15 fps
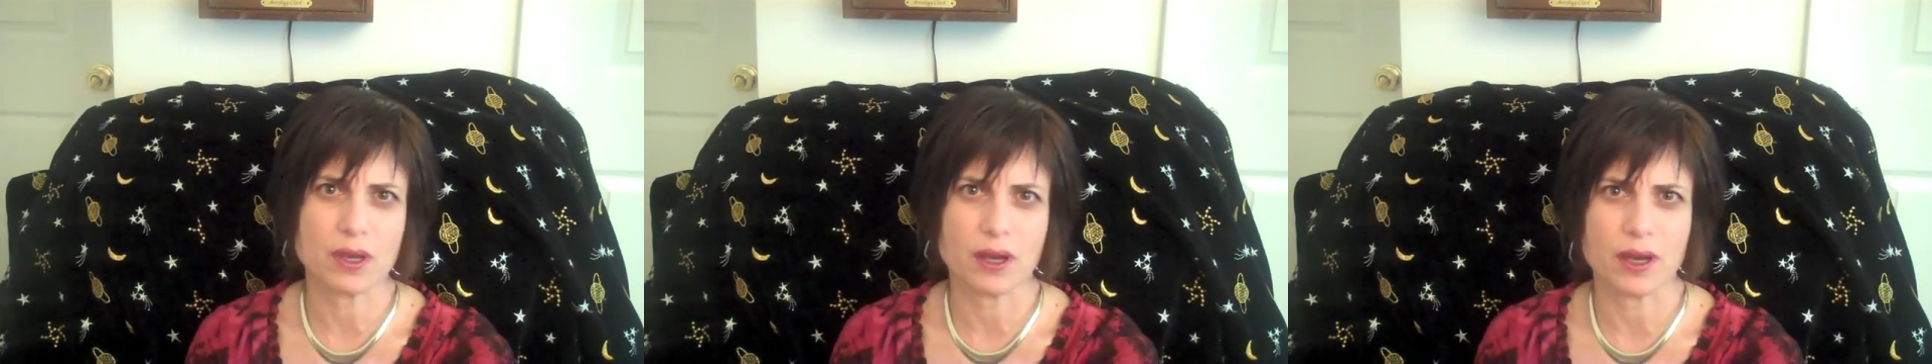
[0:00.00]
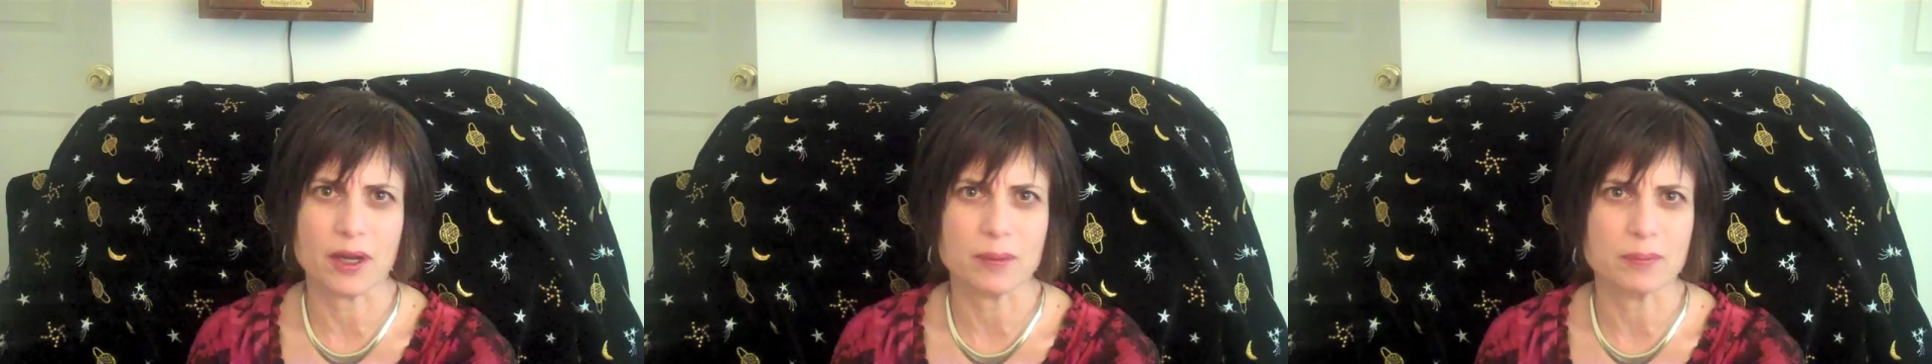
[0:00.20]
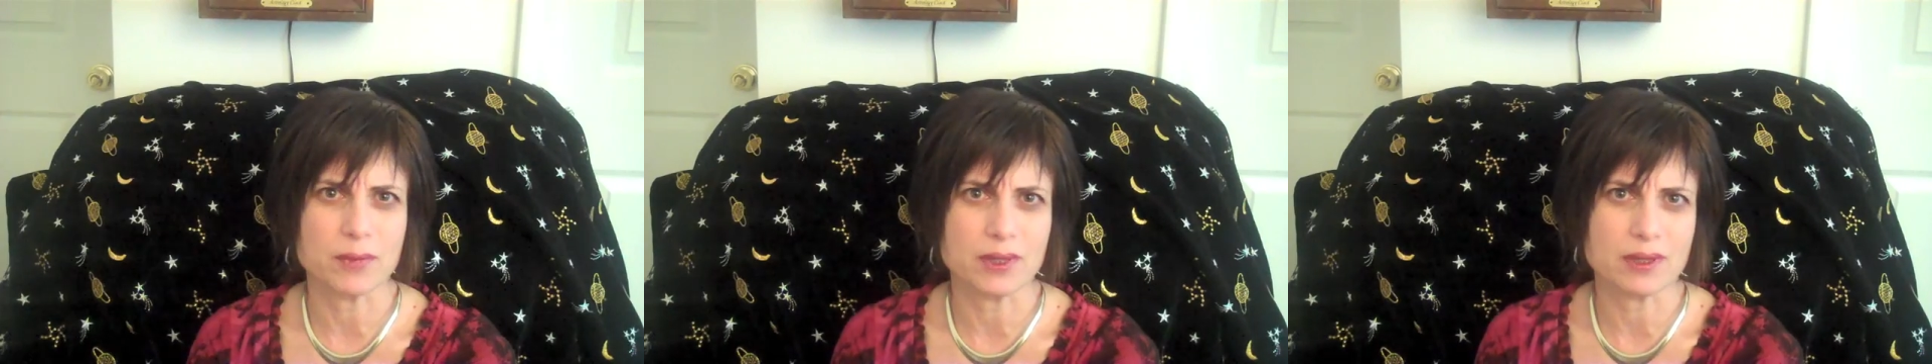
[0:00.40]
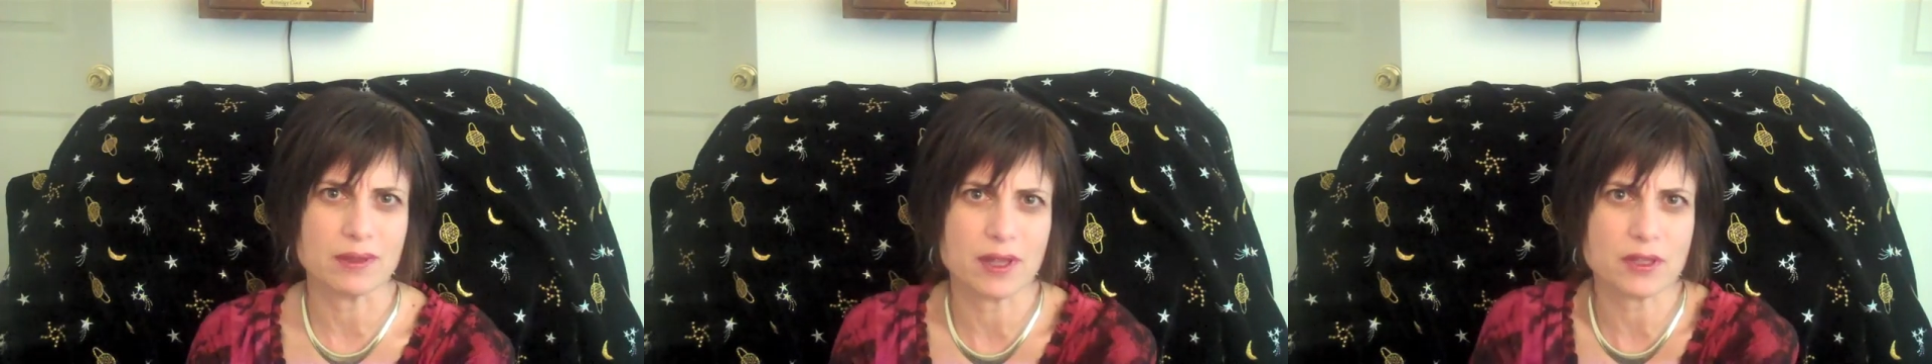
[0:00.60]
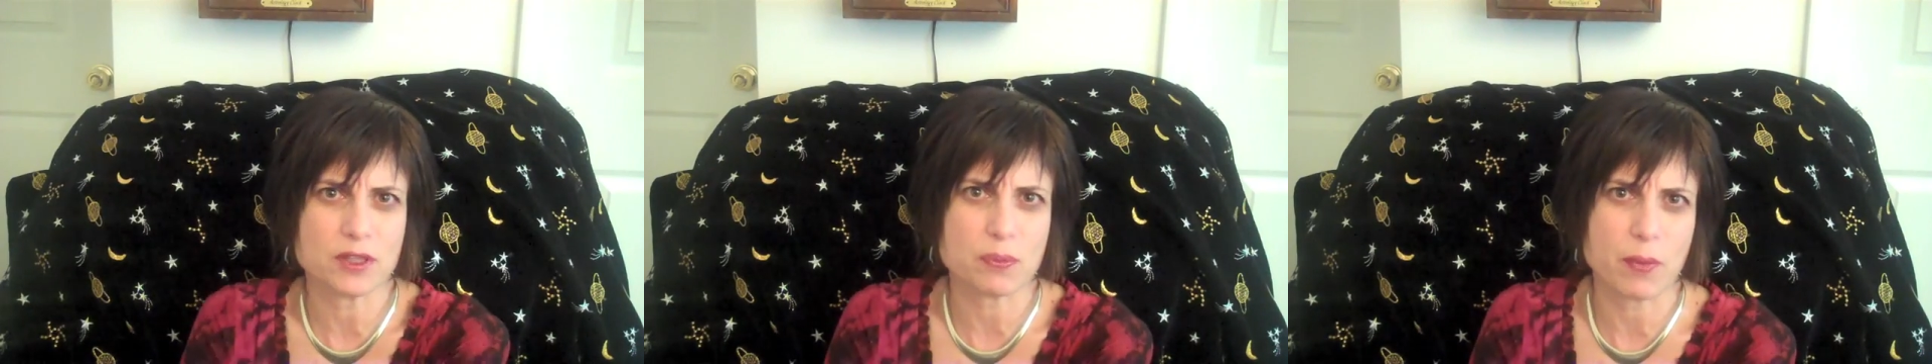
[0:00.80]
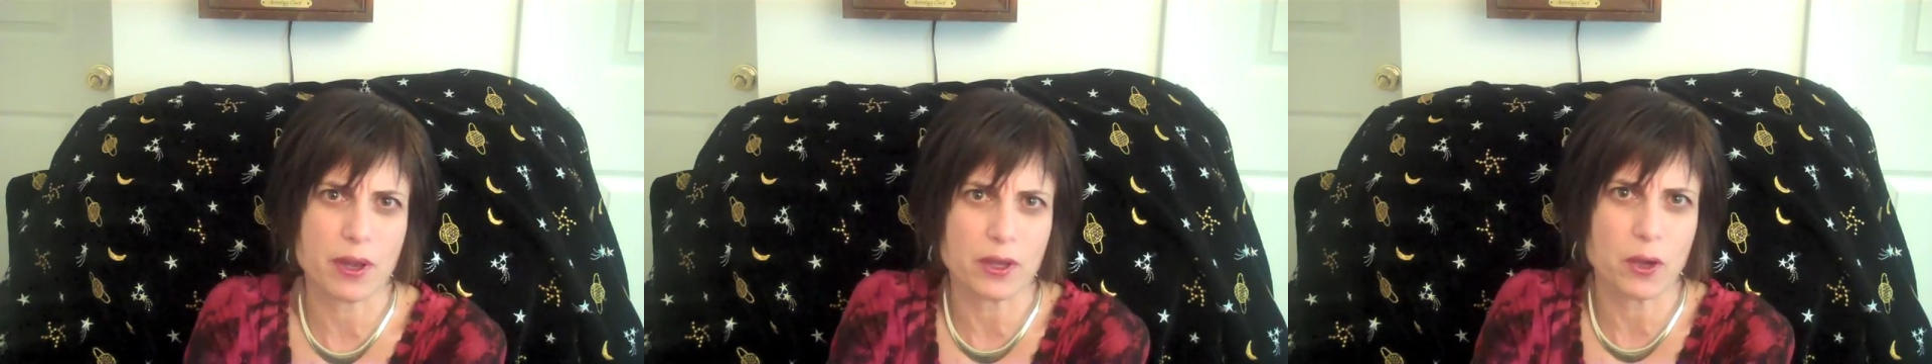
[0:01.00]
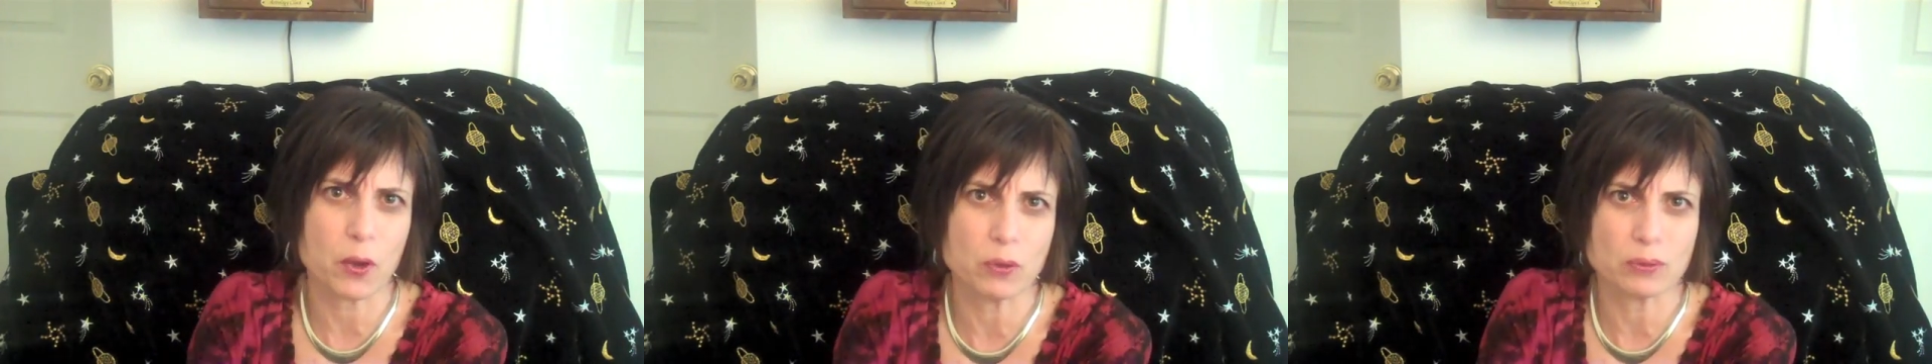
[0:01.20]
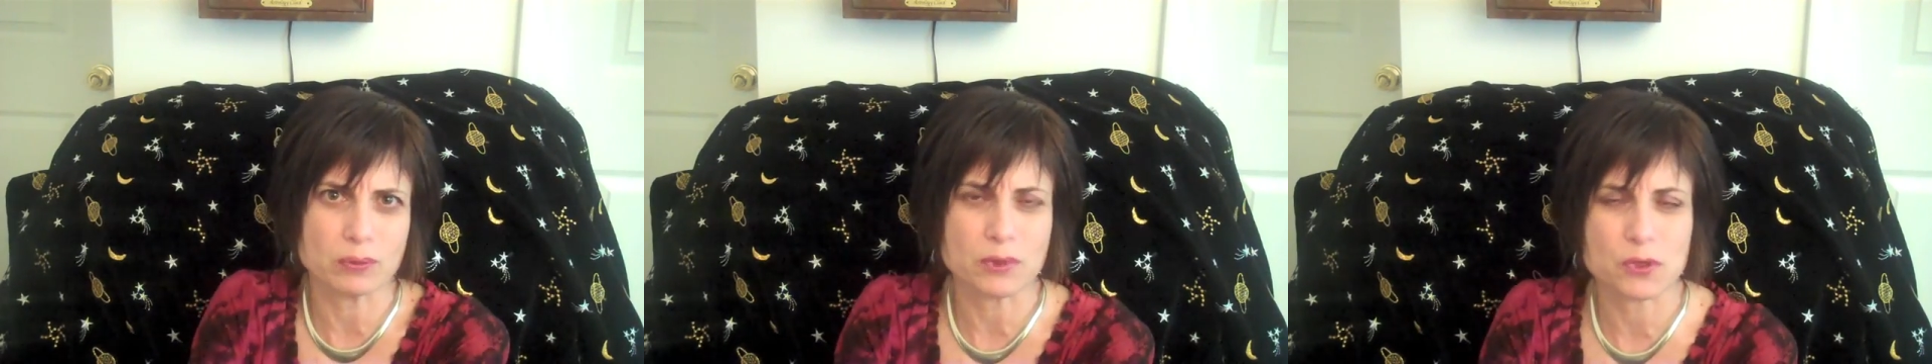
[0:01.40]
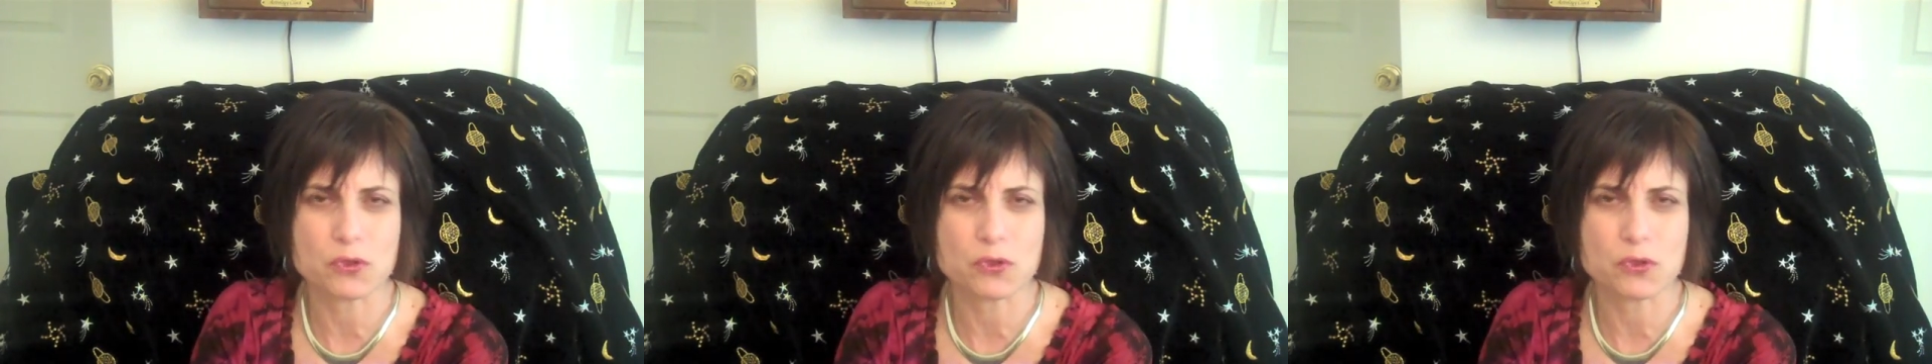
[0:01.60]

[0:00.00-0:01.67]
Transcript: and that's my own